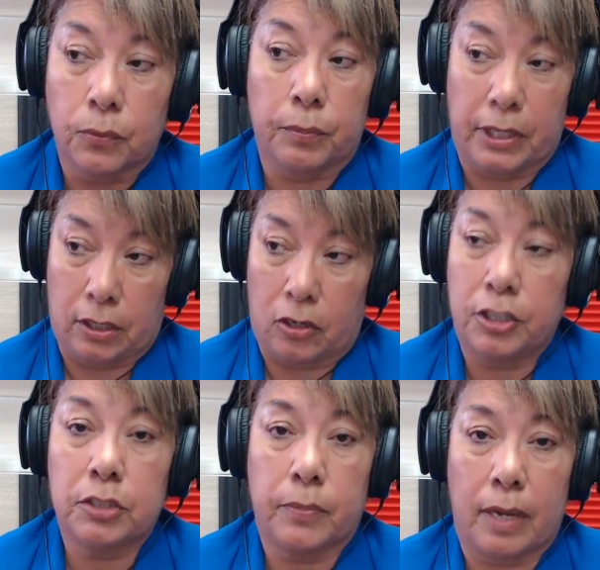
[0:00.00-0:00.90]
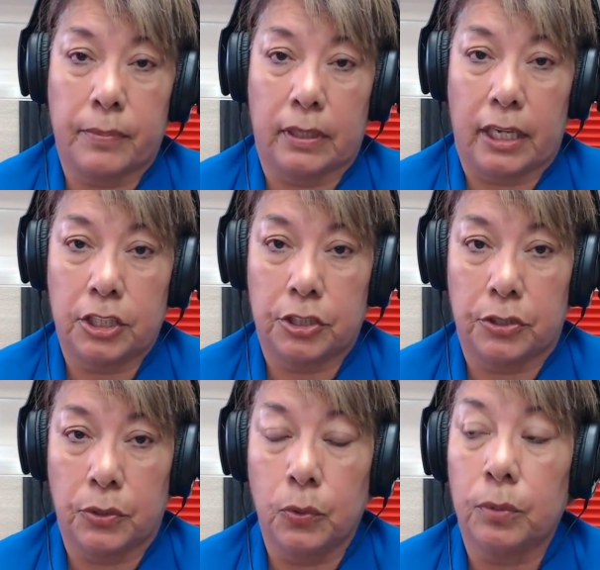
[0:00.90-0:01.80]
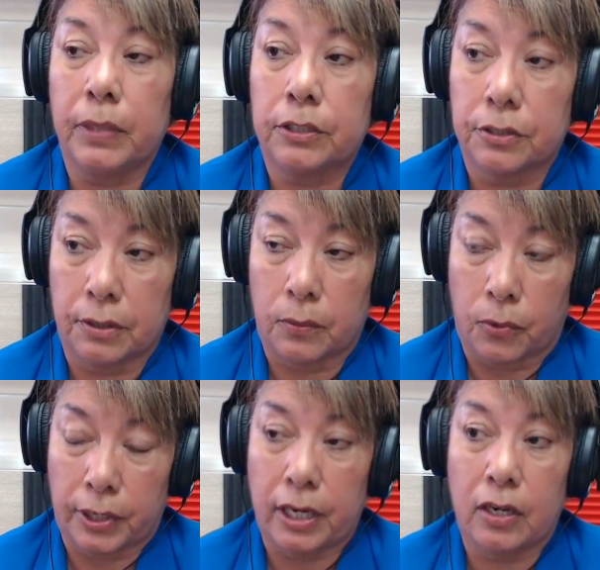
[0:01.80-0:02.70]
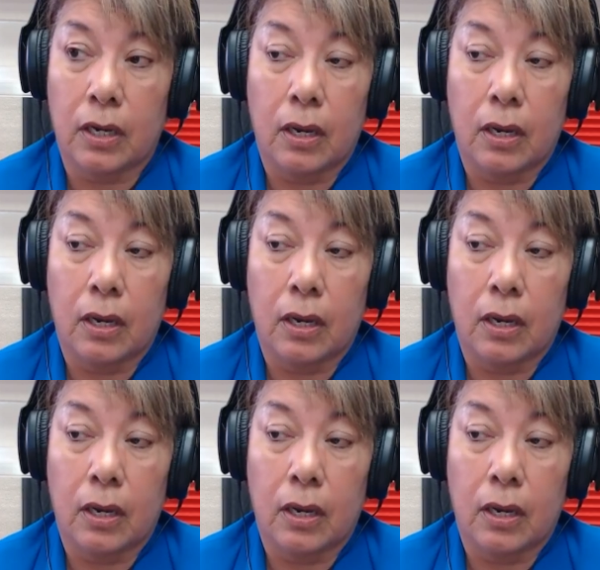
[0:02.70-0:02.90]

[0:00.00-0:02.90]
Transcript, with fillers: will be the largest population who will be working